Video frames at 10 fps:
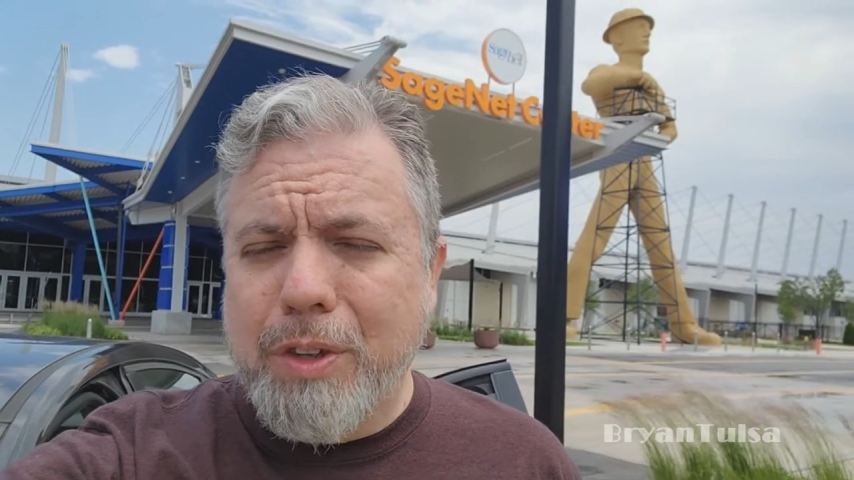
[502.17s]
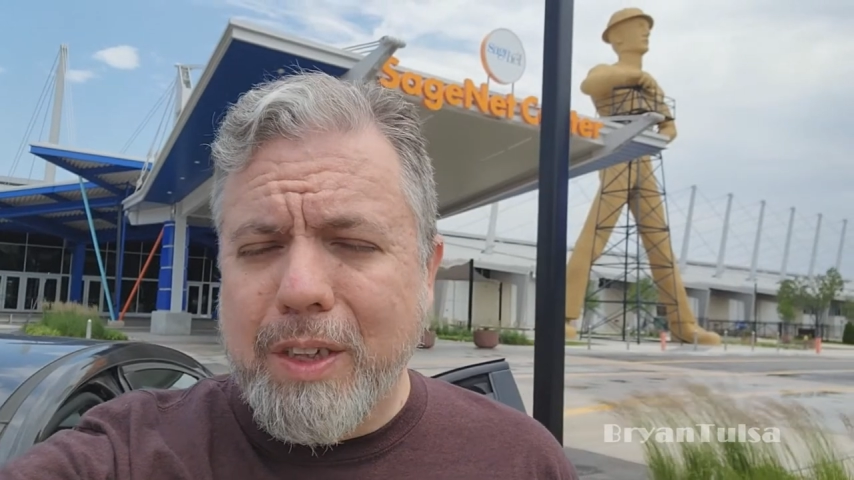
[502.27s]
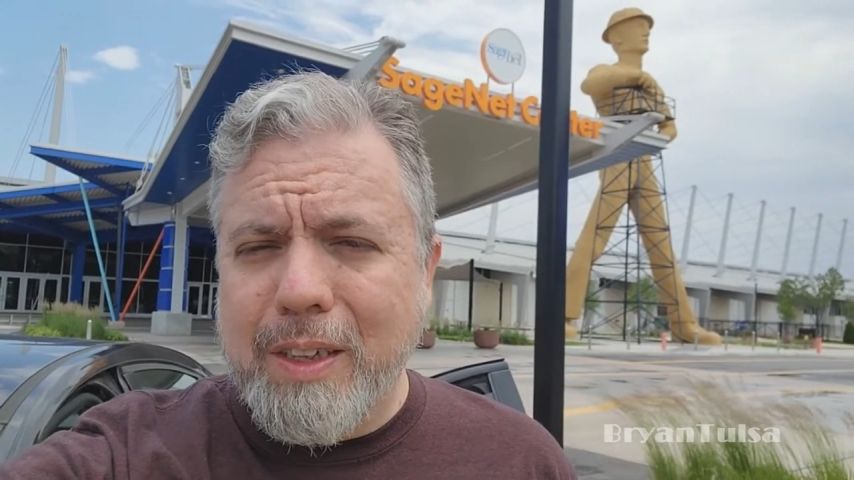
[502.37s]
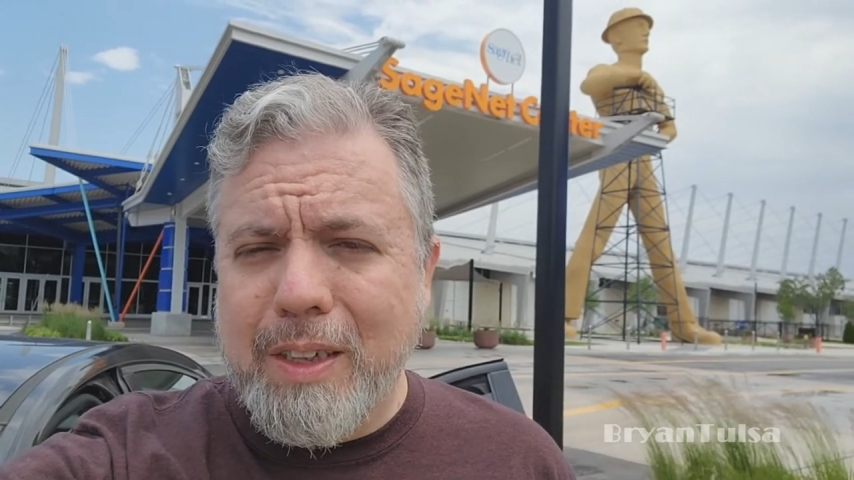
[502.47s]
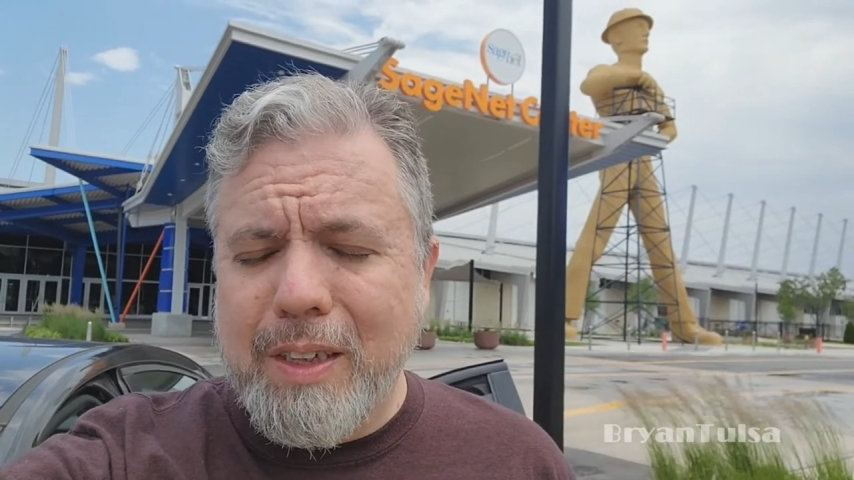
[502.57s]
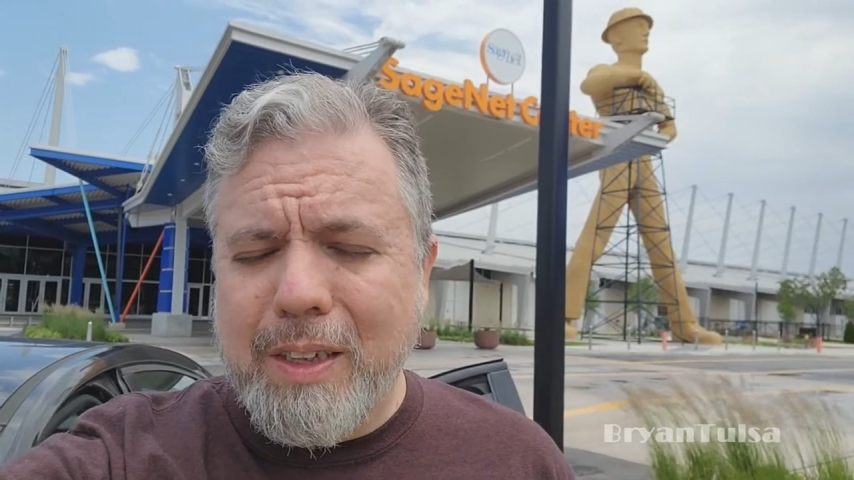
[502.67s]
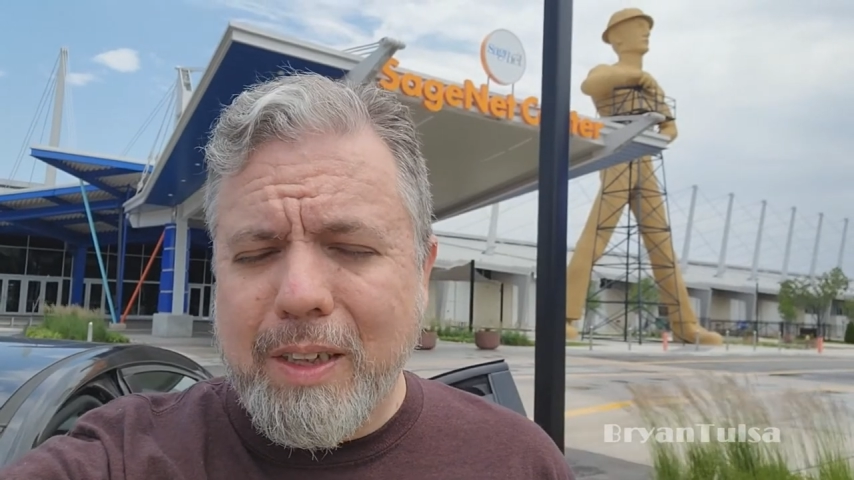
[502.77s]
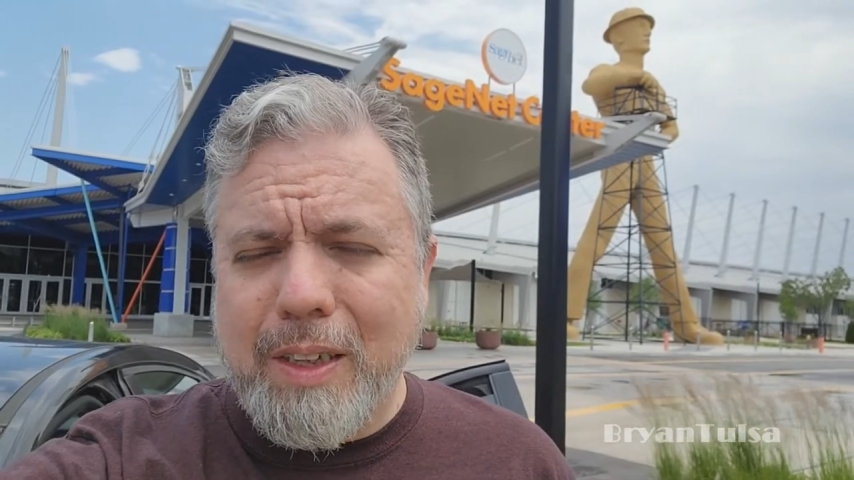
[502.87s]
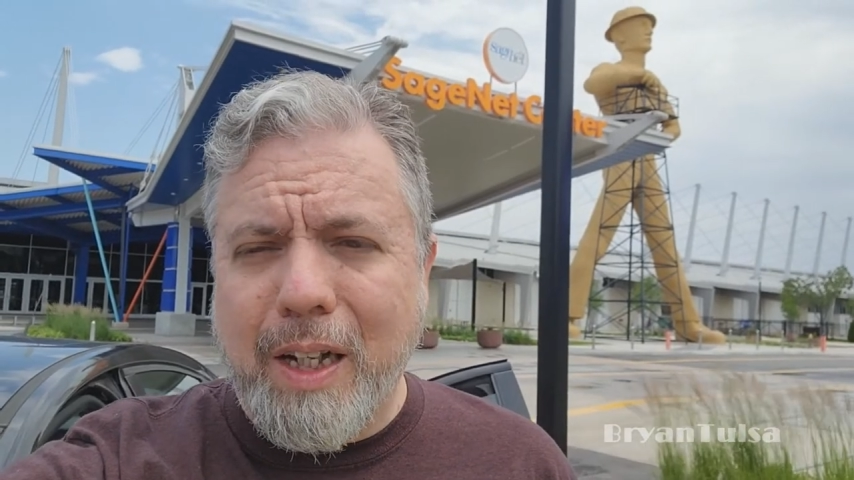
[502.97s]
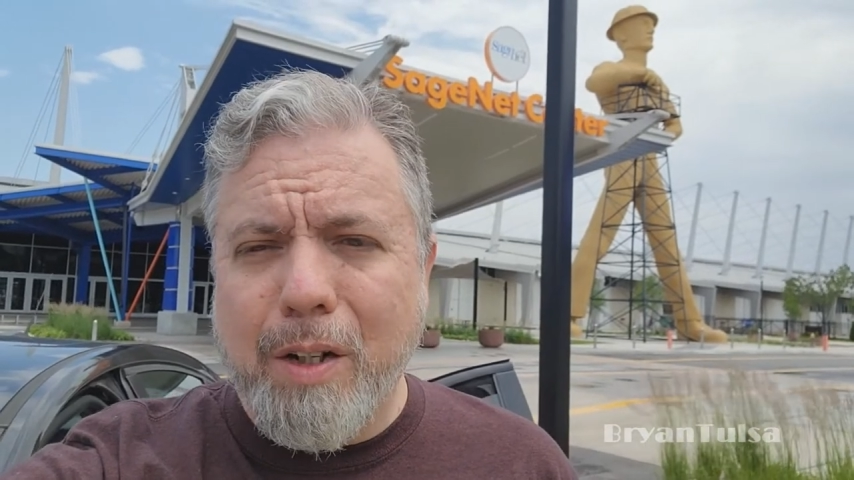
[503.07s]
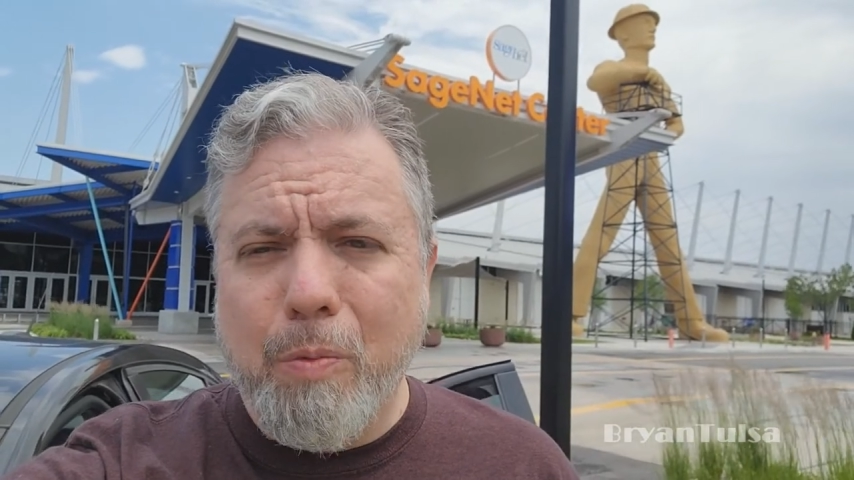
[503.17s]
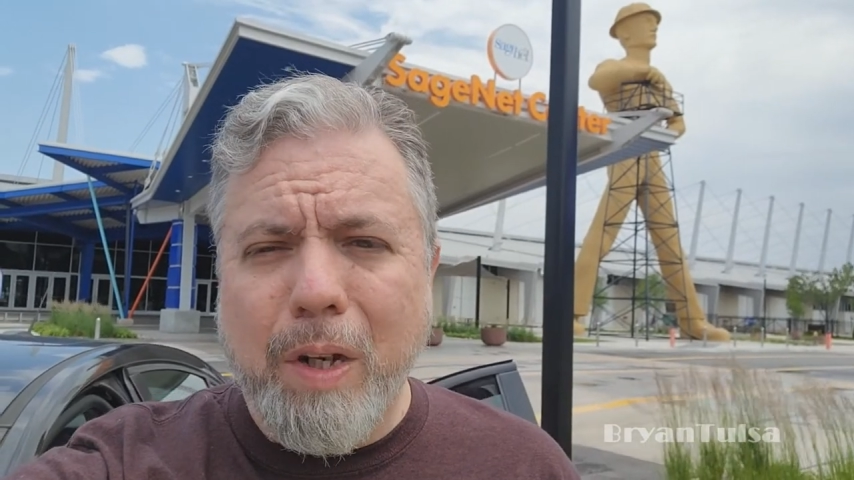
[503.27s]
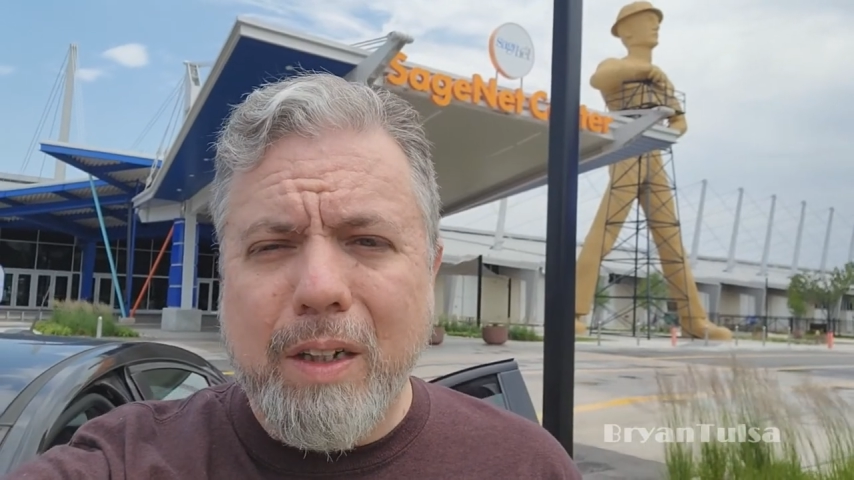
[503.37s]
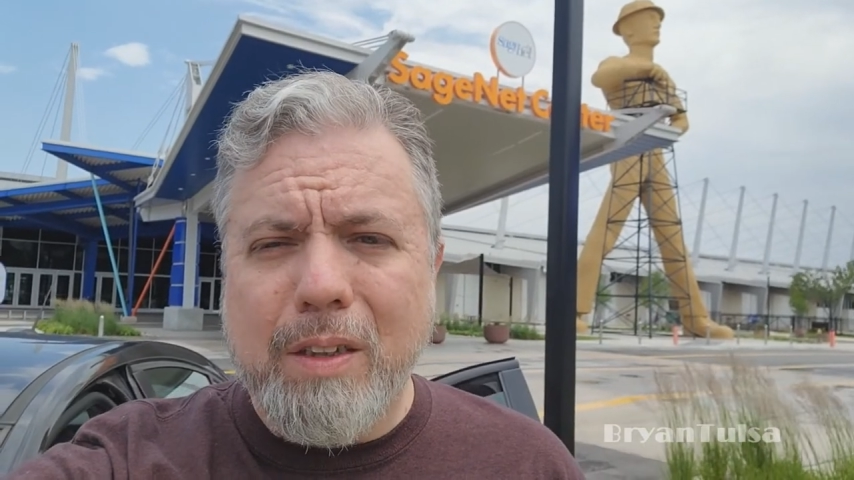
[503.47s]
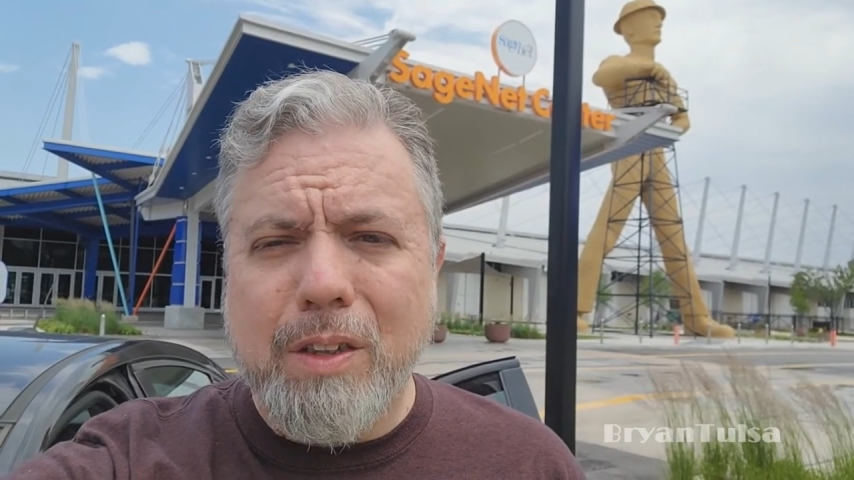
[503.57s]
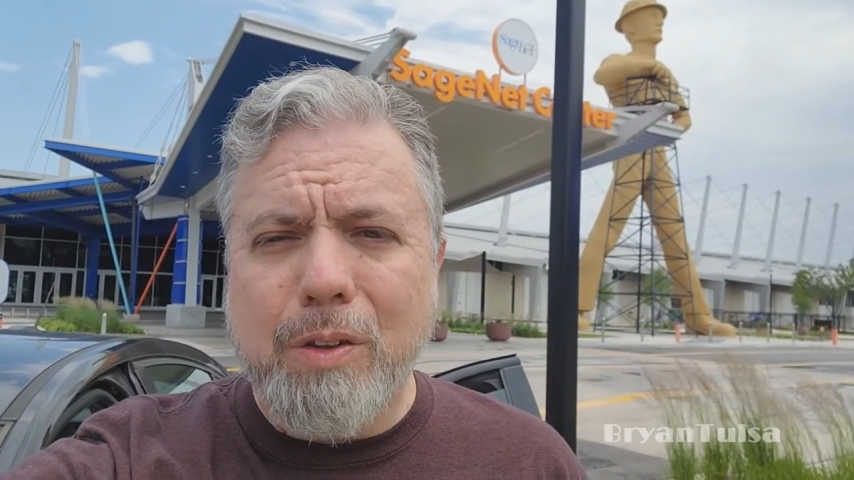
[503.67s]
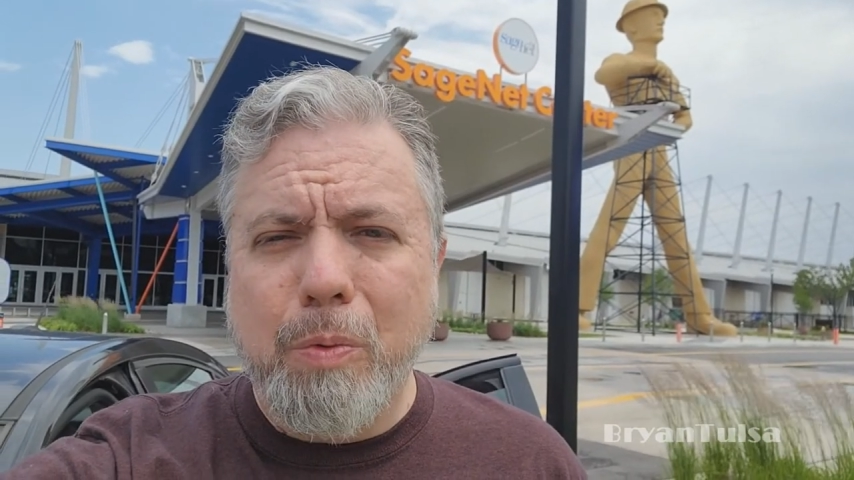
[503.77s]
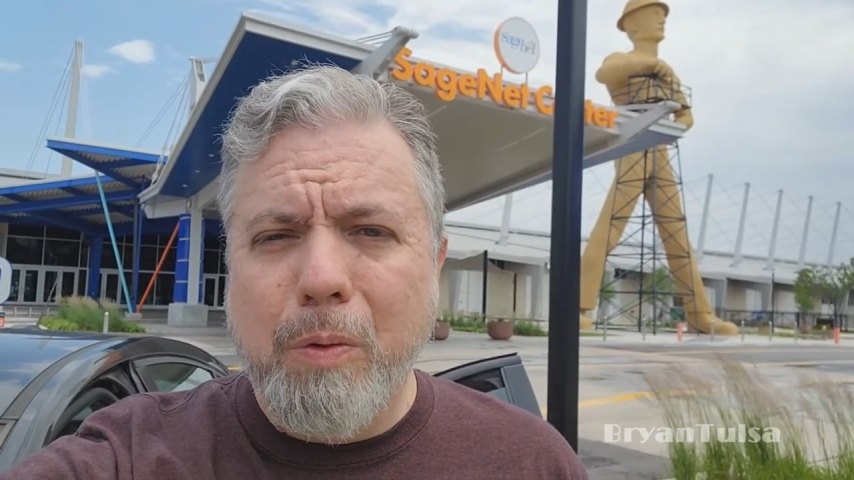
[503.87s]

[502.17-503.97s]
66 headed west.